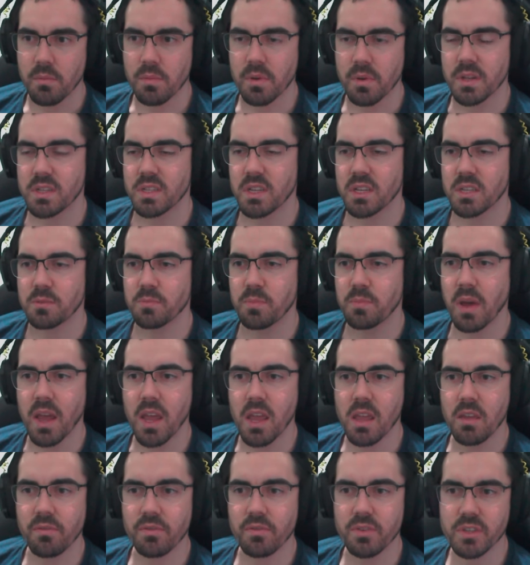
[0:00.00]
but it says
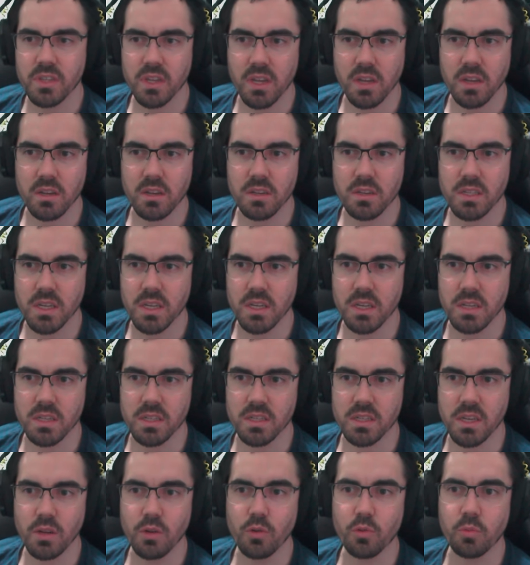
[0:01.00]
paying for skins in a
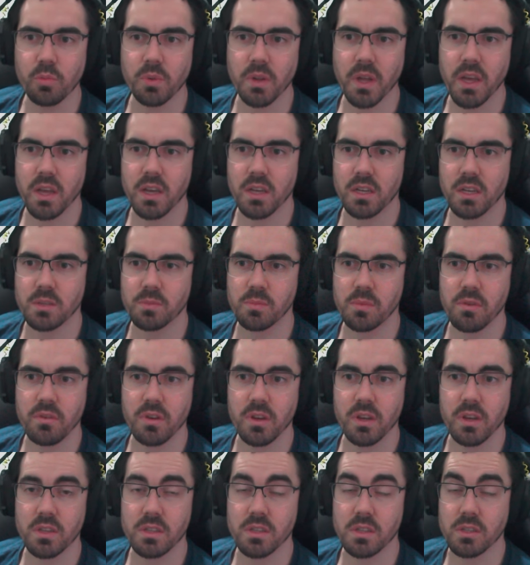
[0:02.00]
single player
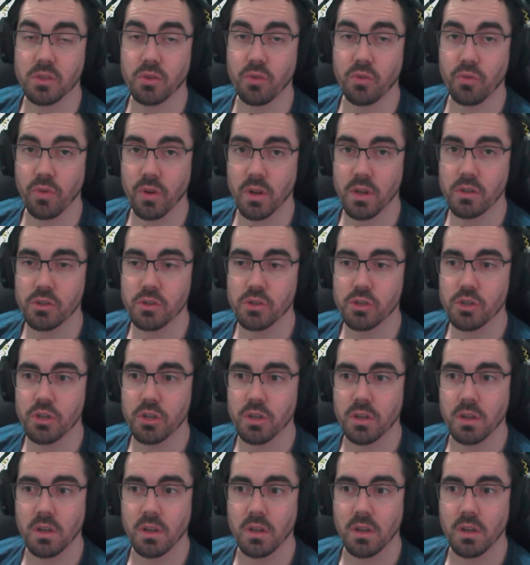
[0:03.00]
experience is cringe.